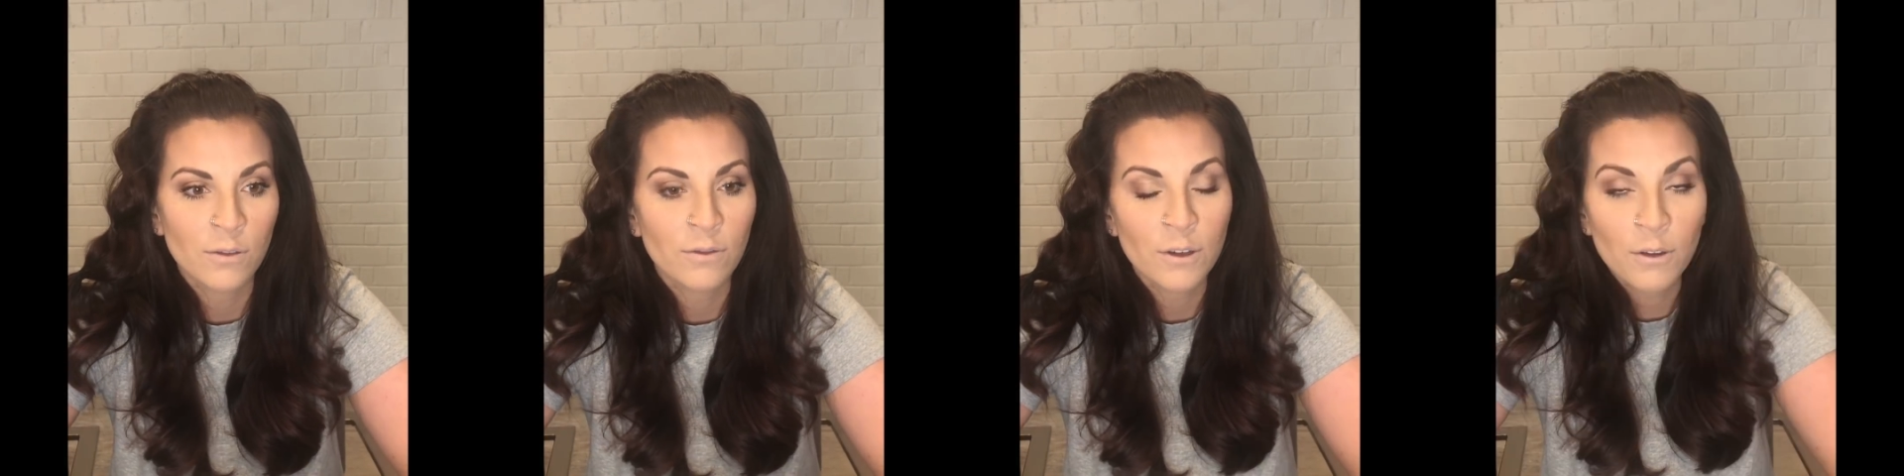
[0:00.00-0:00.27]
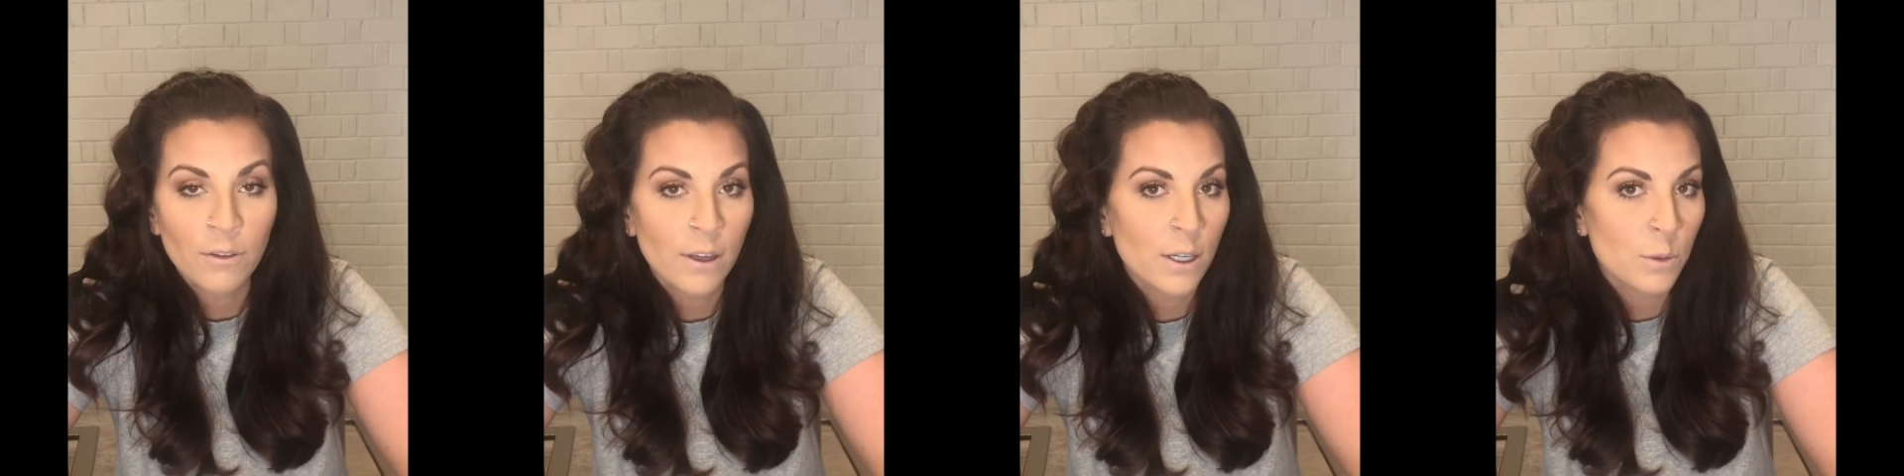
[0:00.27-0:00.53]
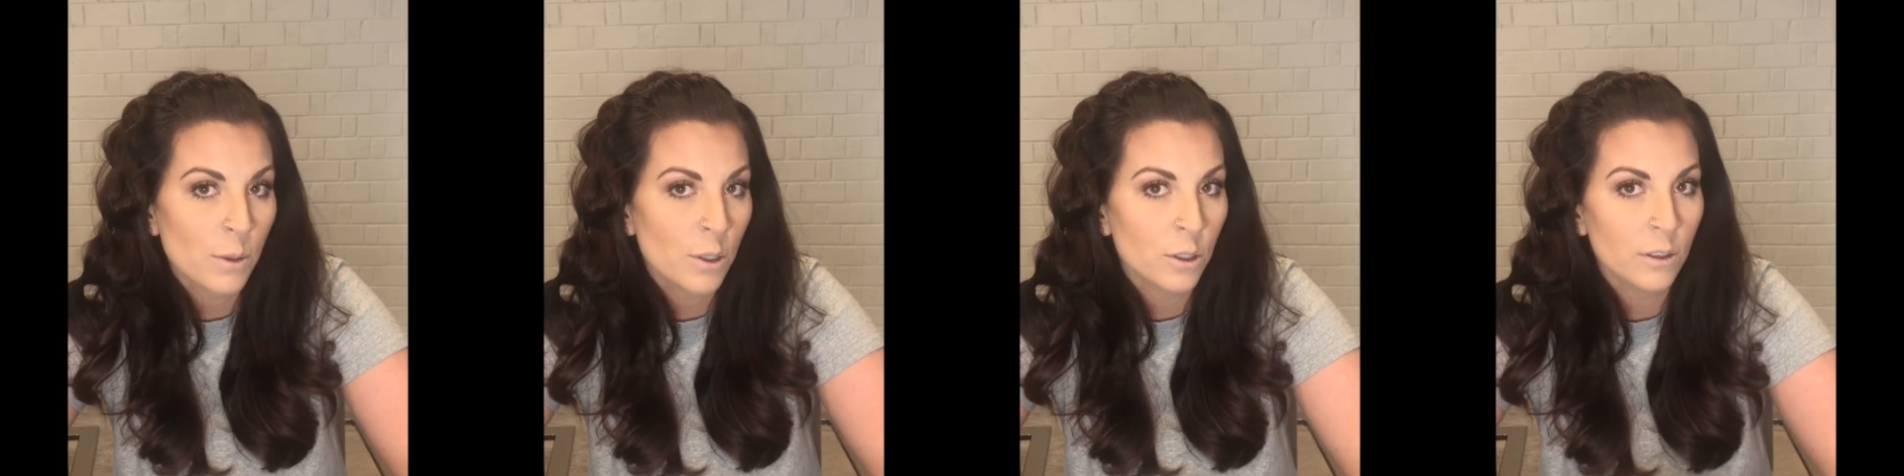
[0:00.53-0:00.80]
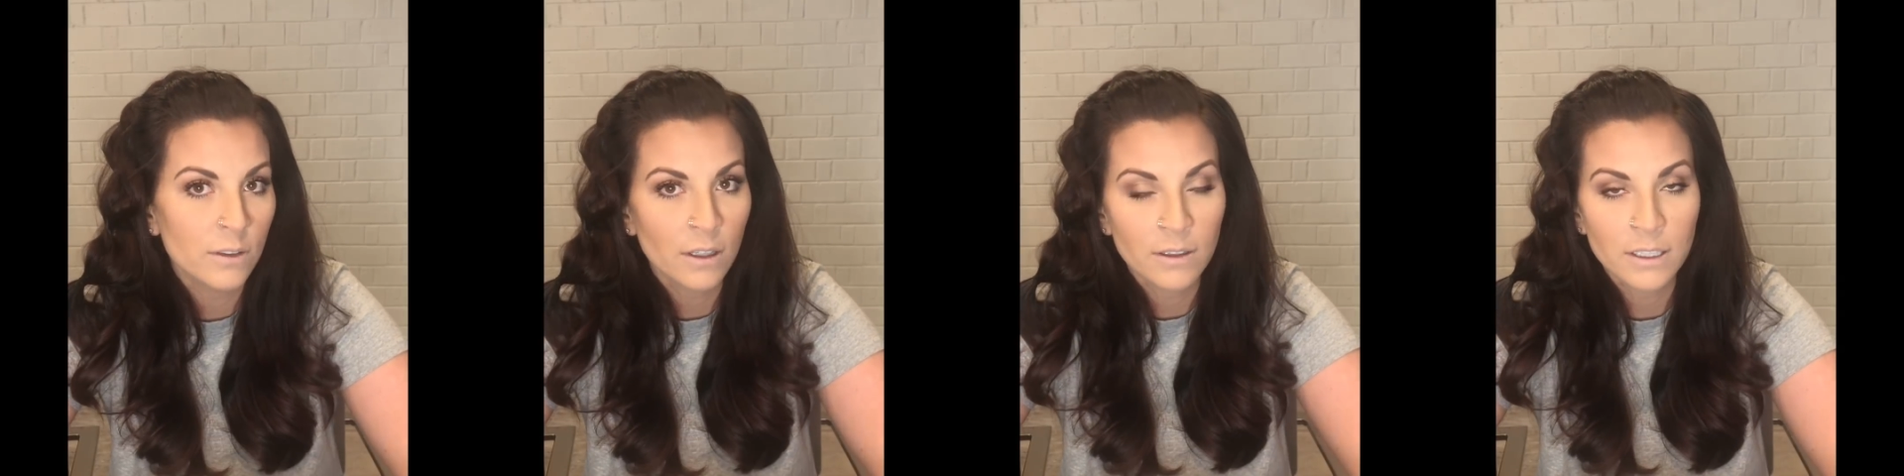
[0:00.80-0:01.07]
few things we could
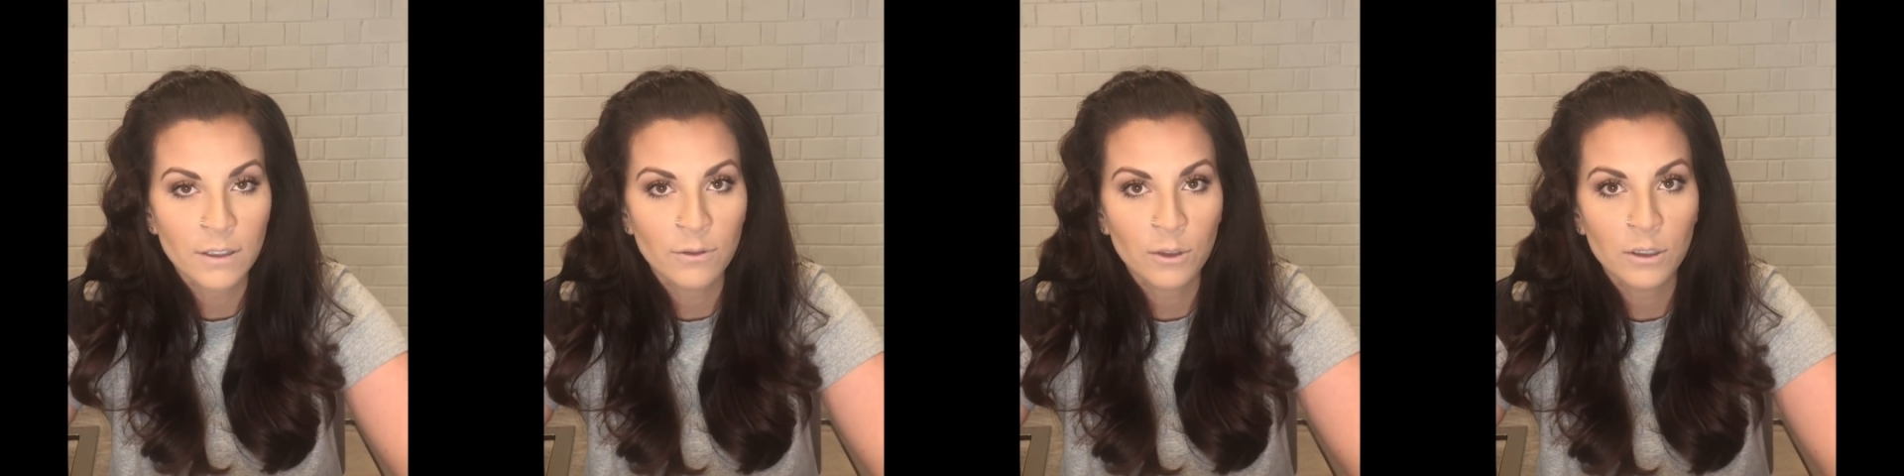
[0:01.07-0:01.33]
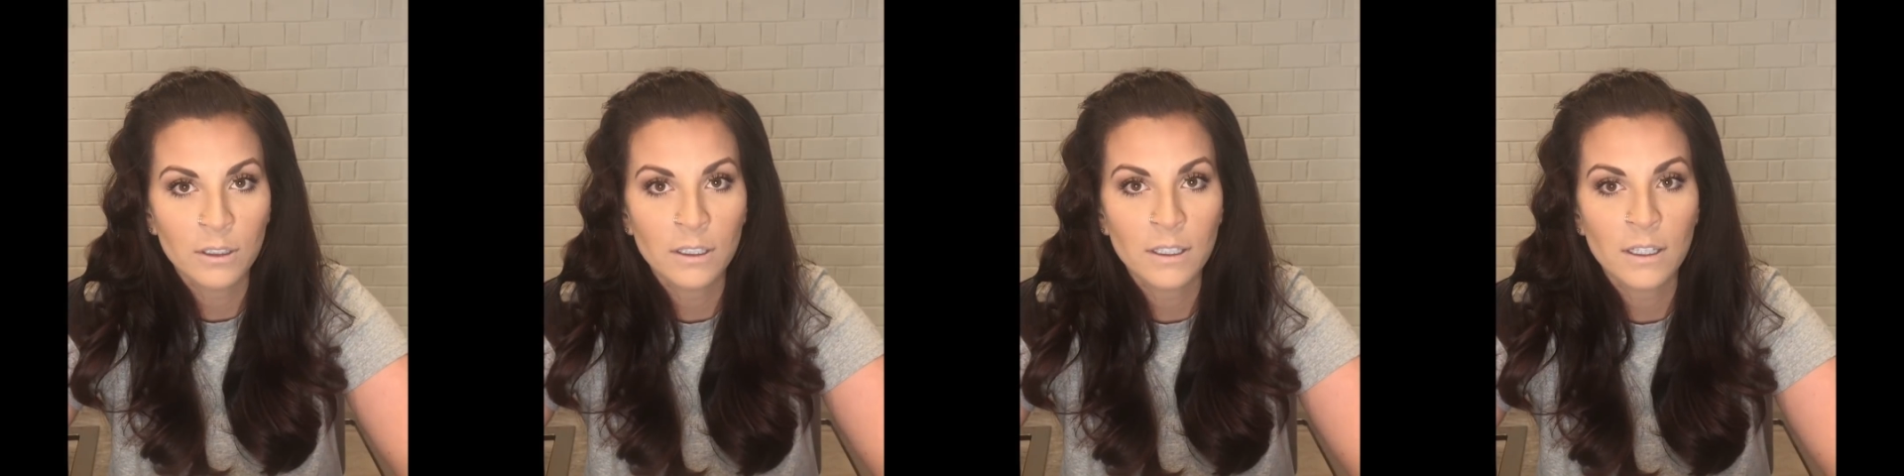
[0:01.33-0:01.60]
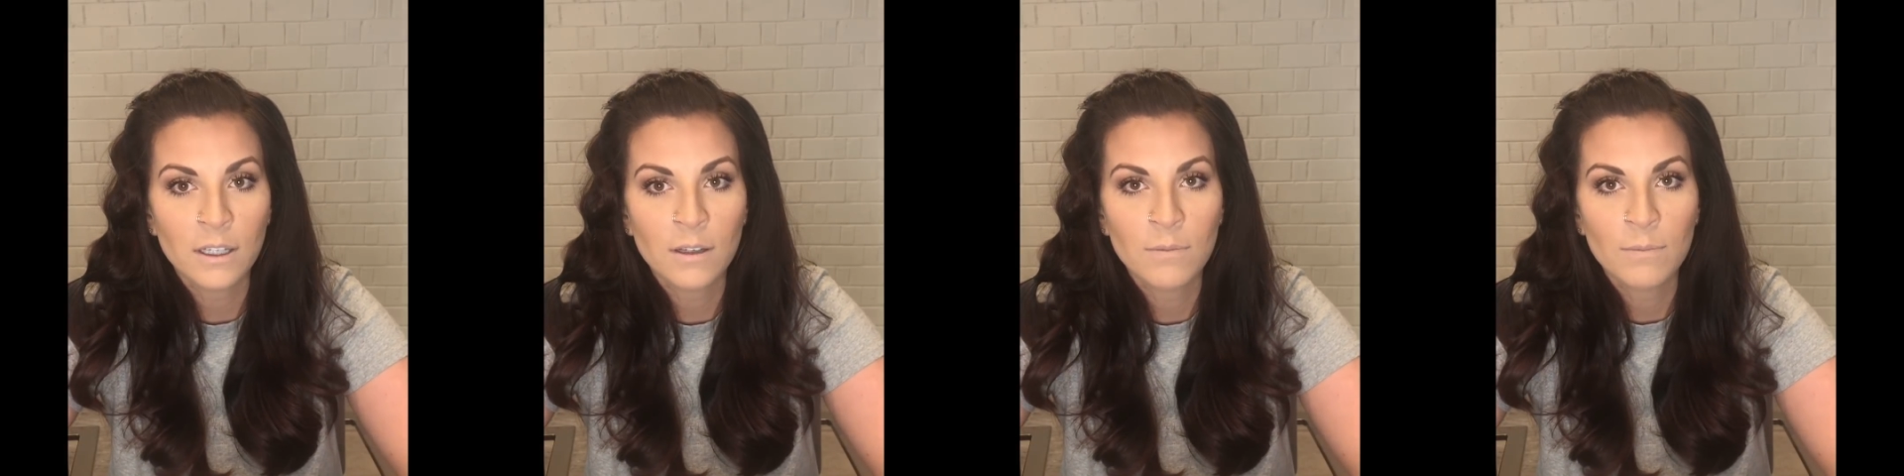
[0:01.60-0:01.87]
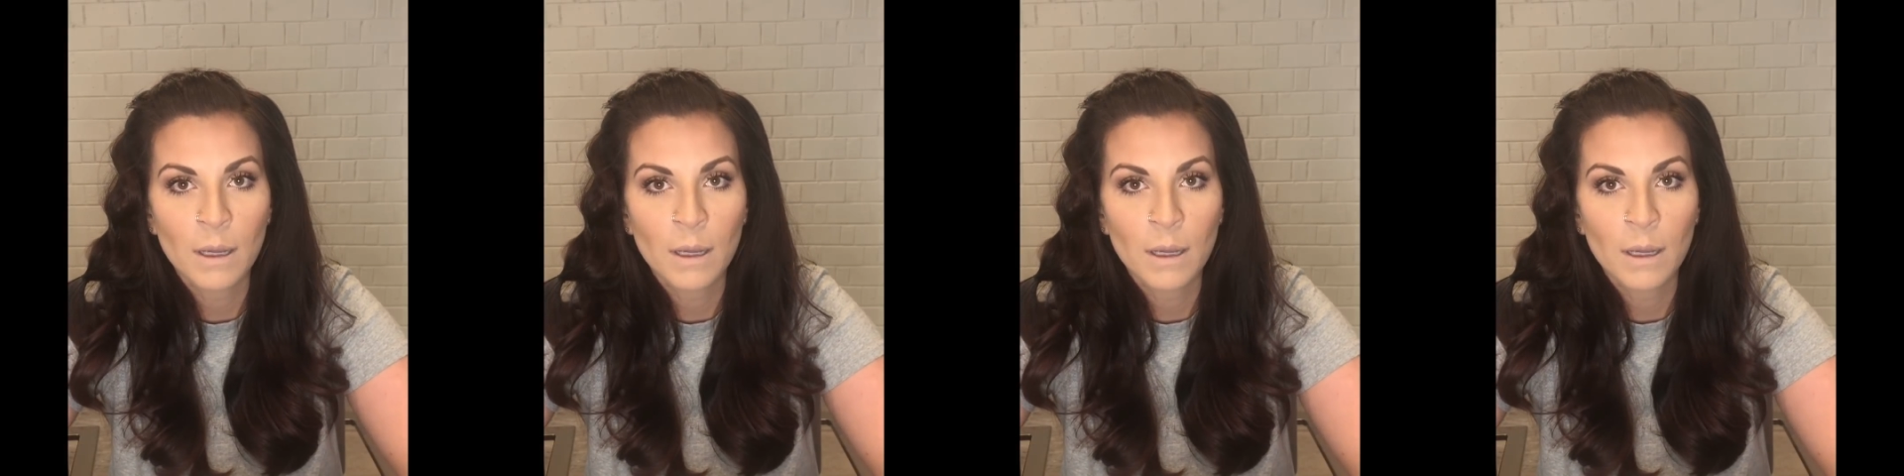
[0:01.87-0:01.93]
have done differently,